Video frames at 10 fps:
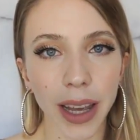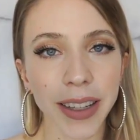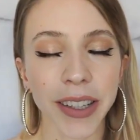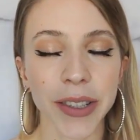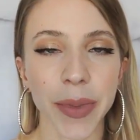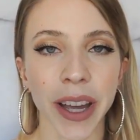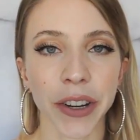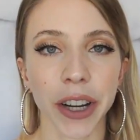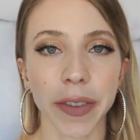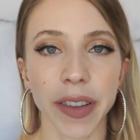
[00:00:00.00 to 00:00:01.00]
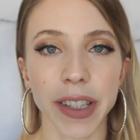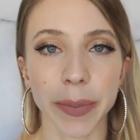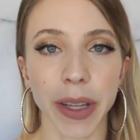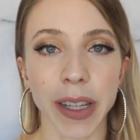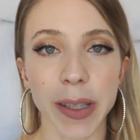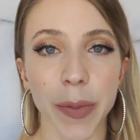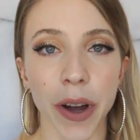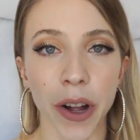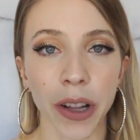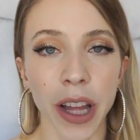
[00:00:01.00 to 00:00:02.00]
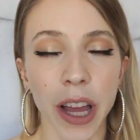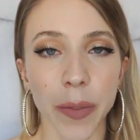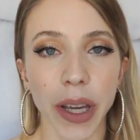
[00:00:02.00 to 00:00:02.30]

It doesn't matter if it's something small,